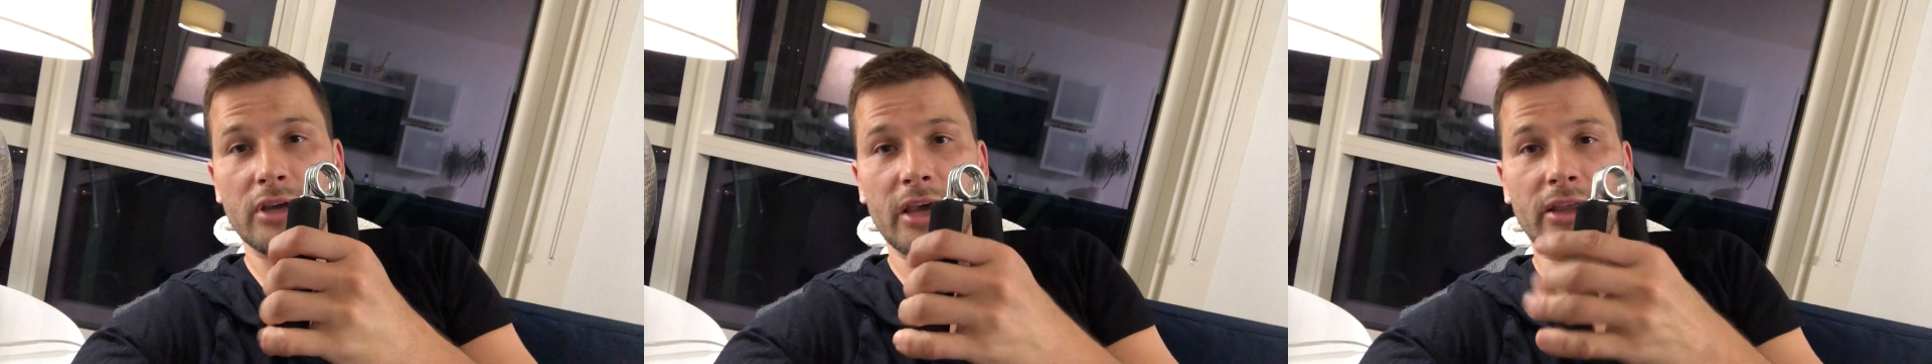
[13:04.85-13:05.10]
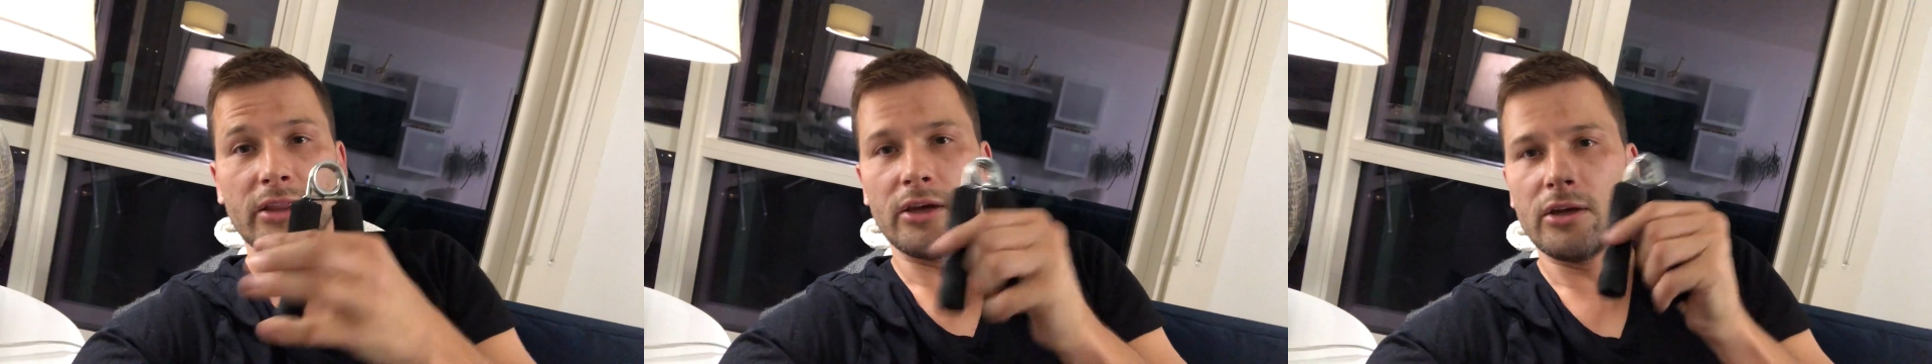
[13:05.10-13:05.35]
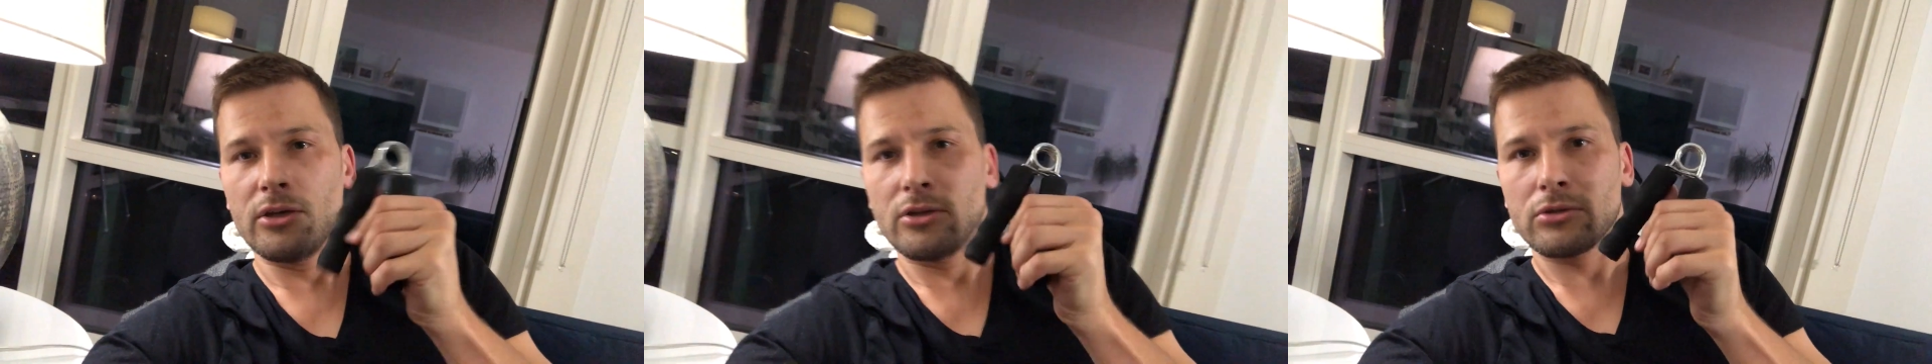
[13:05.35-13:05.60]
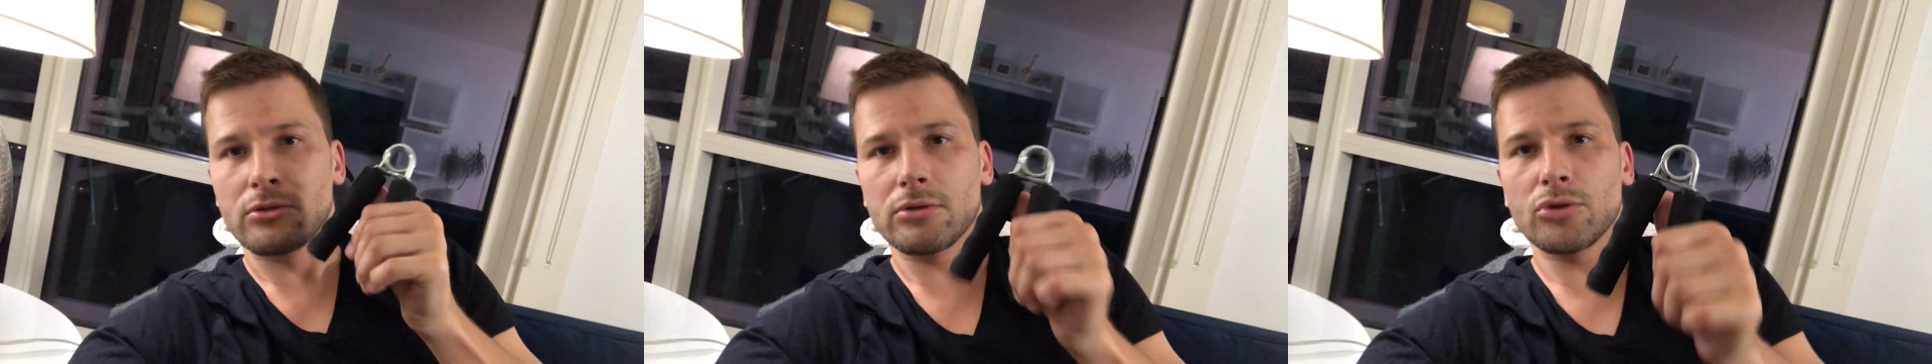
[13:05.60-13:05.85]
can.
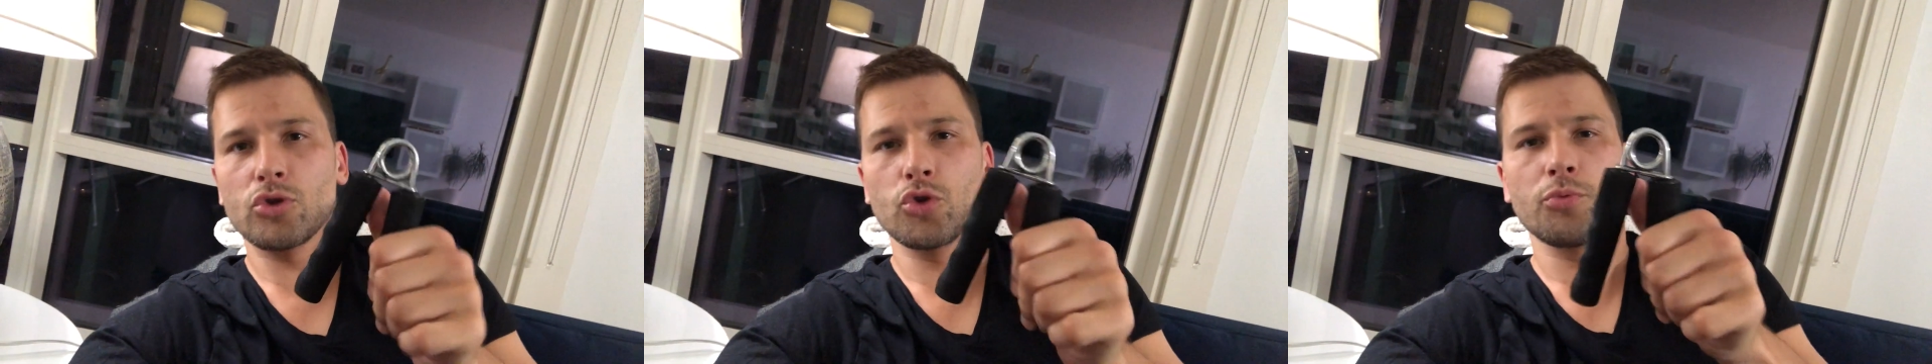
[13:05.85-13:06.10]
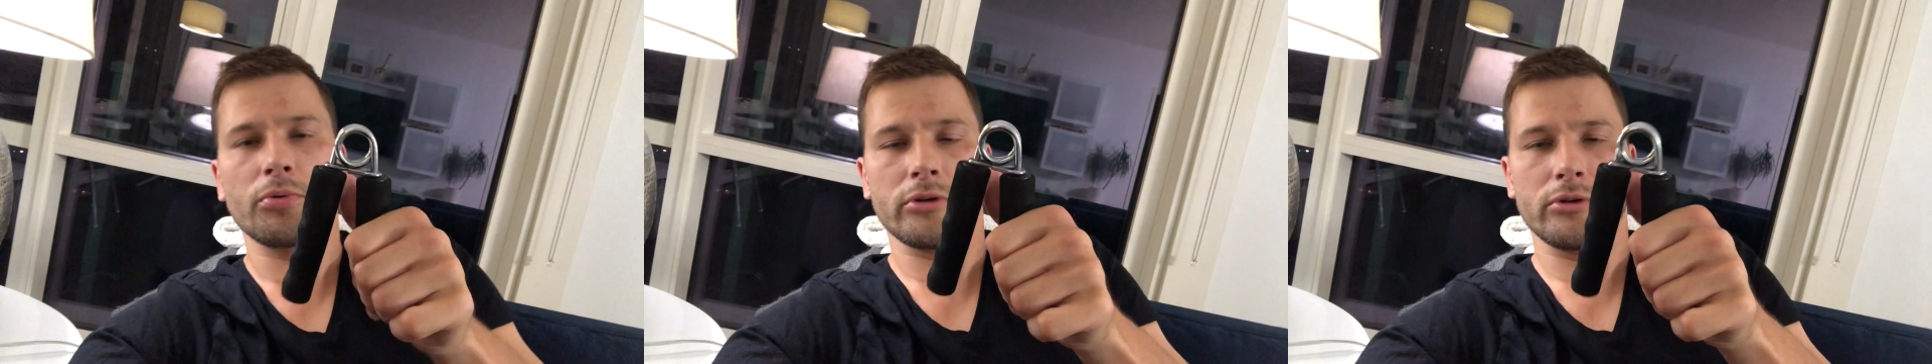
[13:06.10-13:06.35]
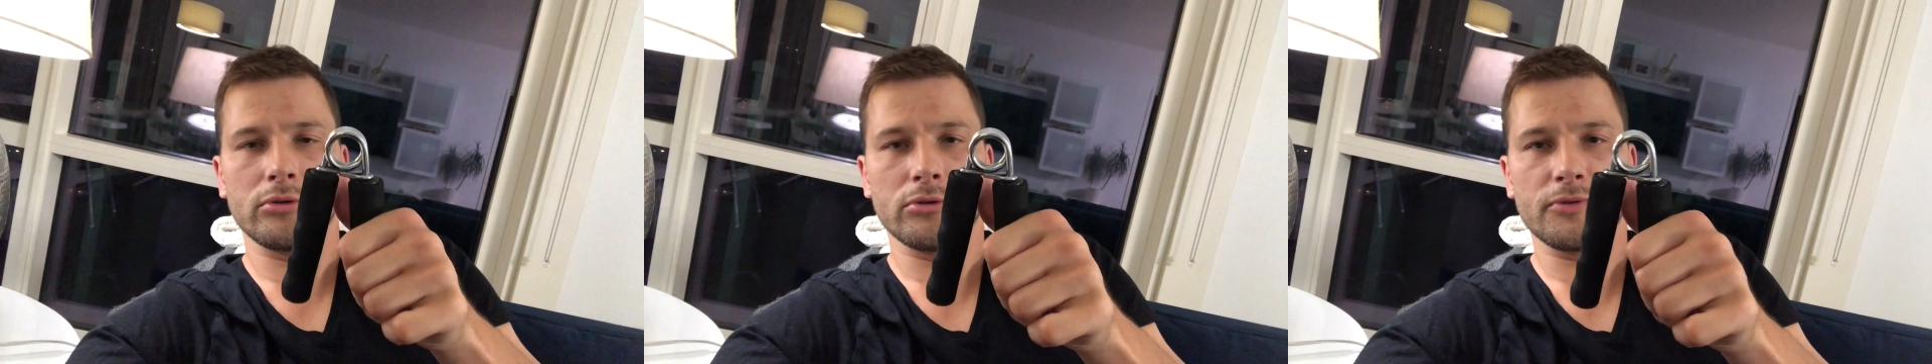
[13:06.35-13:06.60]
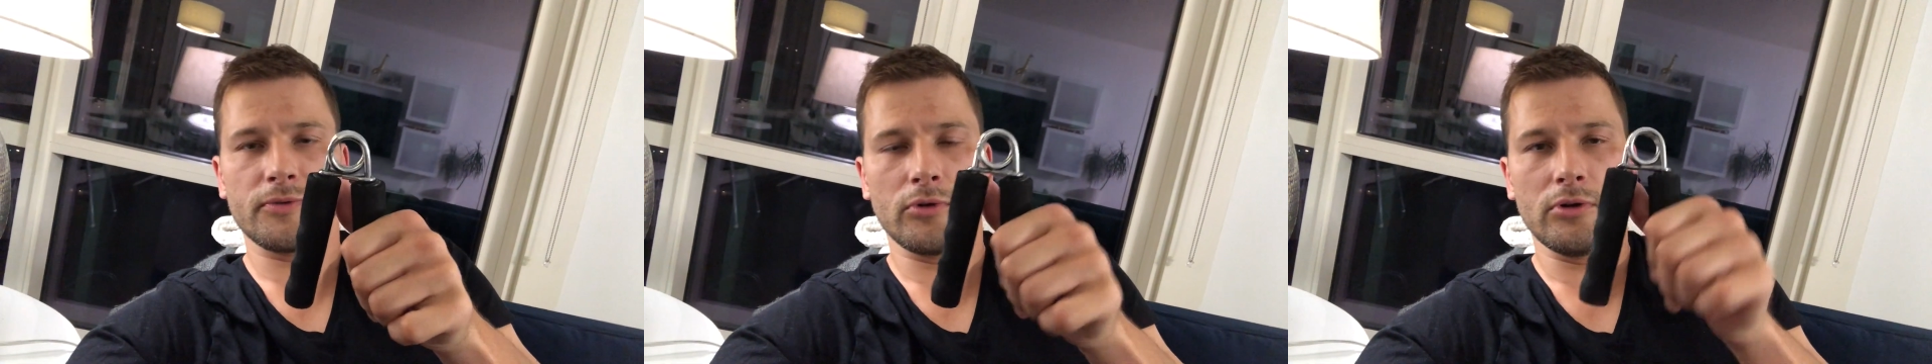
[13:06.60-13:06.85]
Super
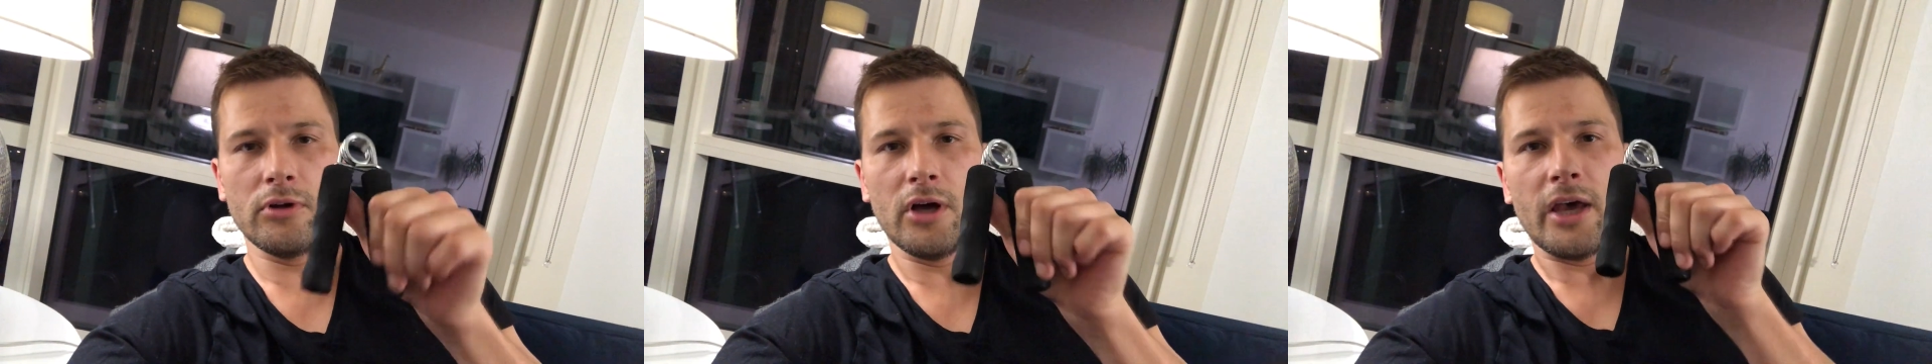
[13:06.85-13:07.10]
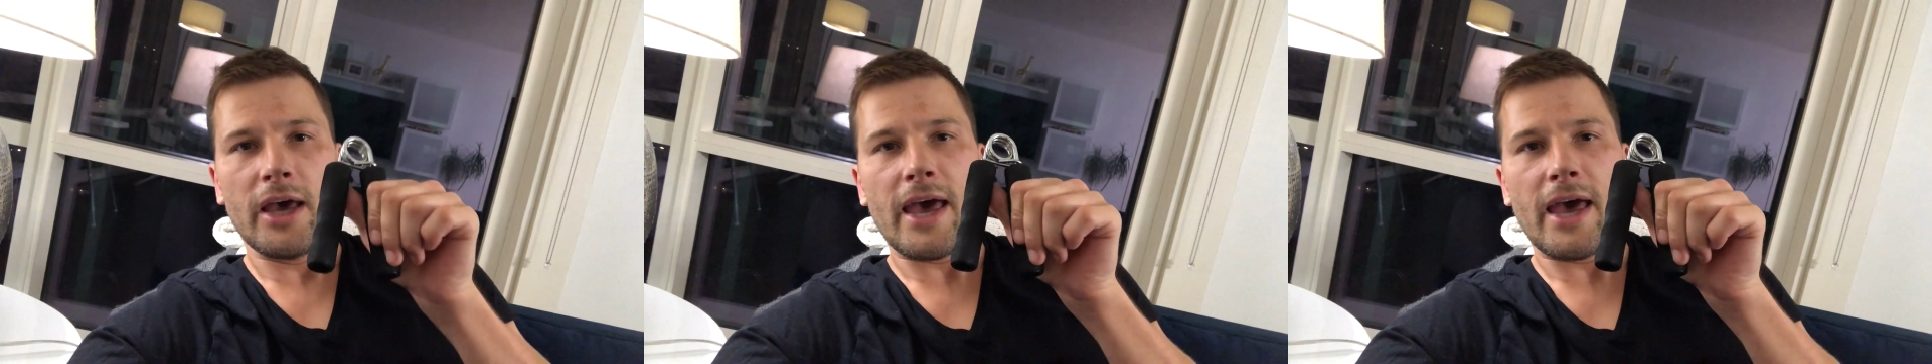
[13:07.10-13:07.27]
useful.